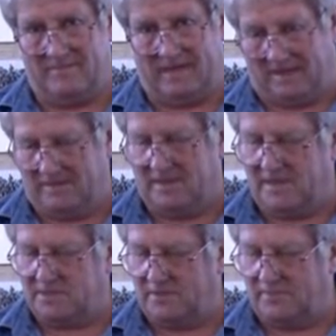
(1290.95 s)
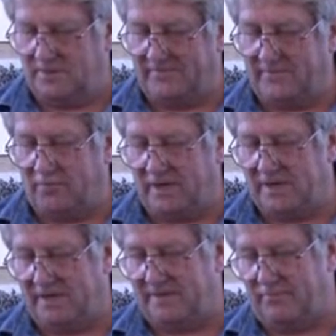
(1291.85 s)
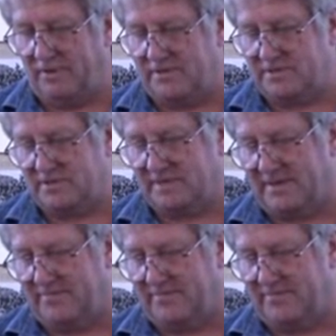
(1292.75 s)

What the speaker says: yeah. So, but if you put it in, just